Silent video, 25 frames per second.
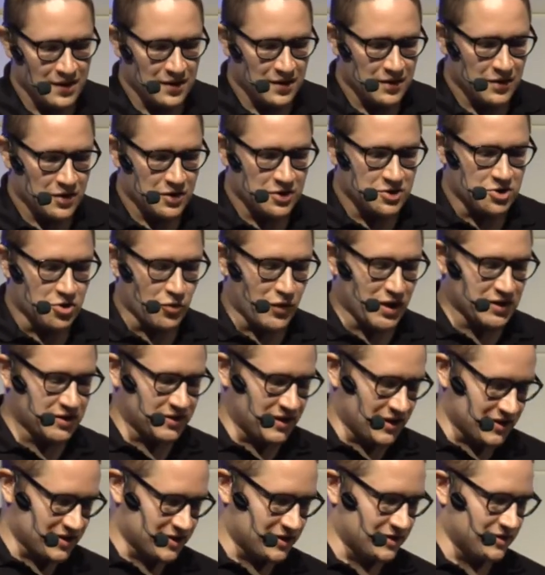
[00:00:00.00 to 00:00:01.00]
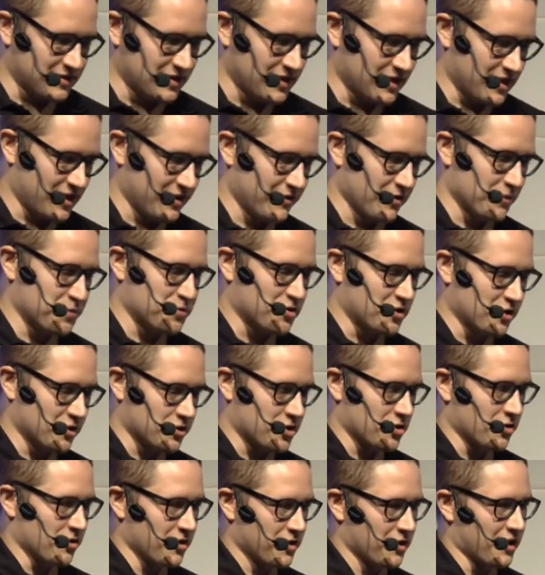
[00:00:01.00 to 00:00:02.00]
So what does a DevOps
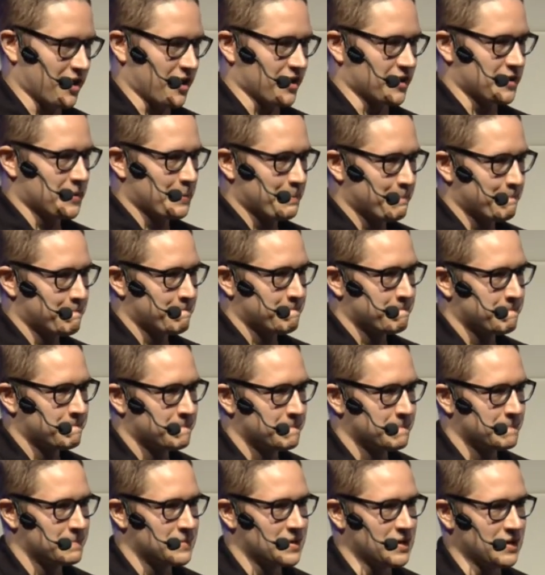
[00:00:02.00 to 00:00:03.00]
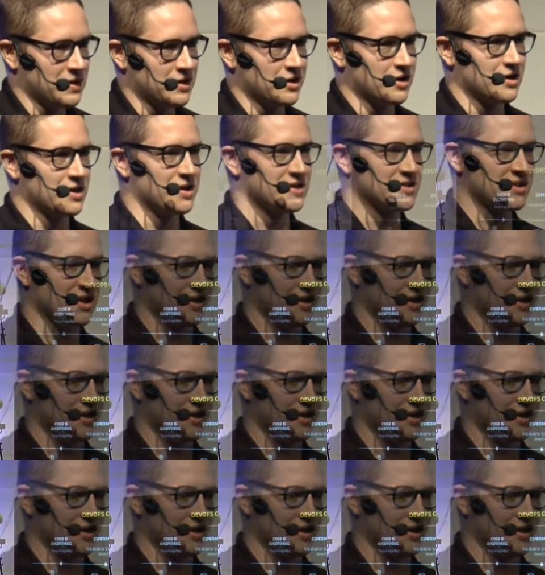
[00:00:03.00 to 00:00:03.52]
culture look like inside an